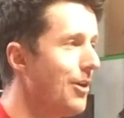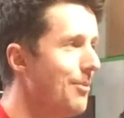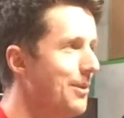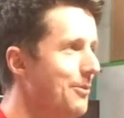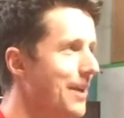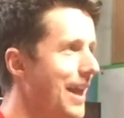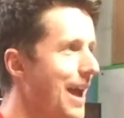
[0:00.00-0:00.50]

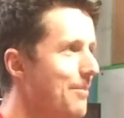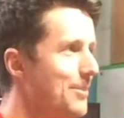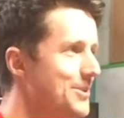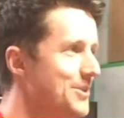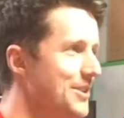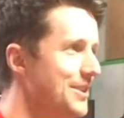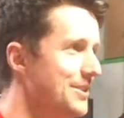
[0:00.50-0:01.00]
invariably what
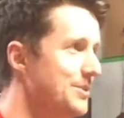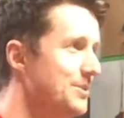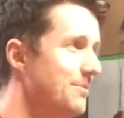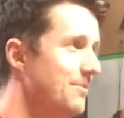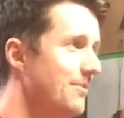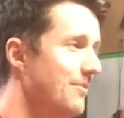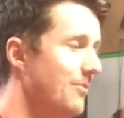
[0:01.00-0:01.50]
happens
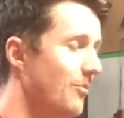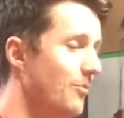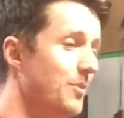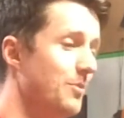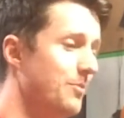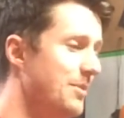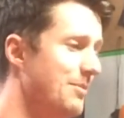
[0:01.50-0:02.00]
is
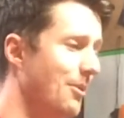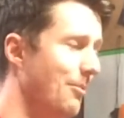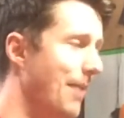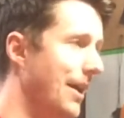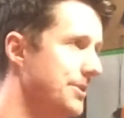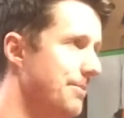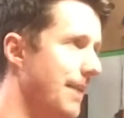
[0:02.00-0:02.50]

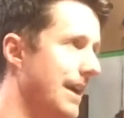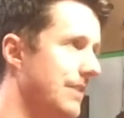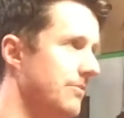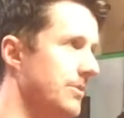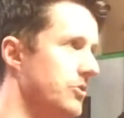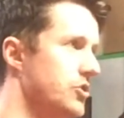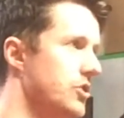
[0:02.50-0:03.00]
people bounce
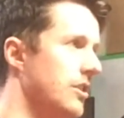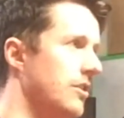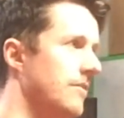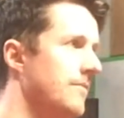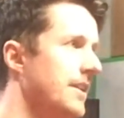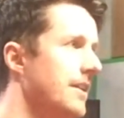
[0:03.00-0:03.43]
back from the show.